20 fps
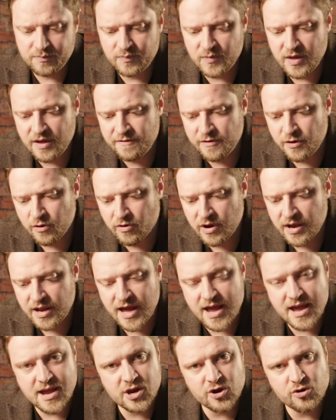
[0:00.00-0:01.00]
if you're in
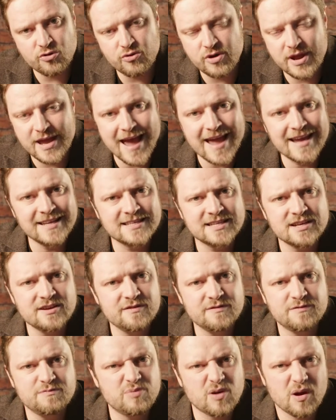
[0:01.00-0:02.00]
a
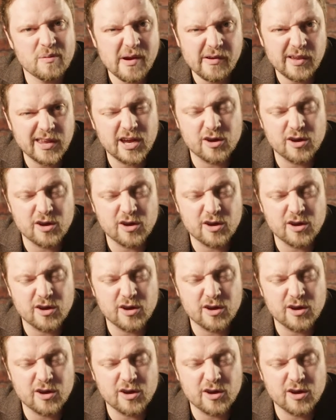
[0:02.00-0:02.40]
creative, primarily